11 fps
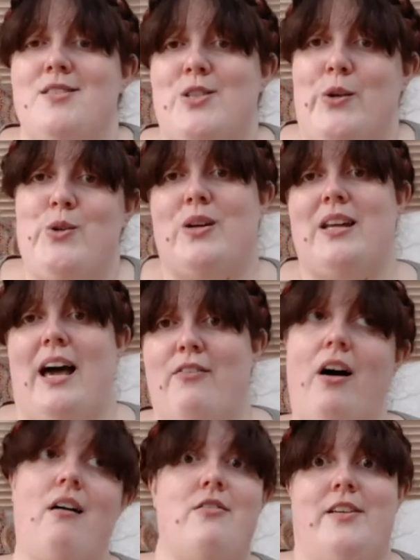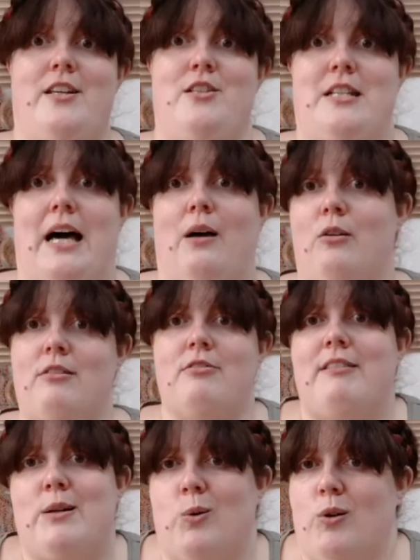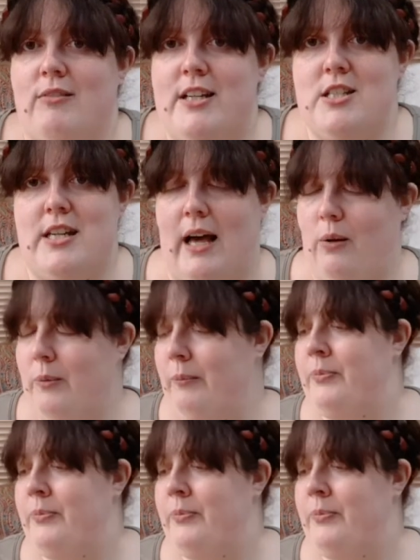So you can have a 1/2 inch dowel or a 3/4 inch dowel.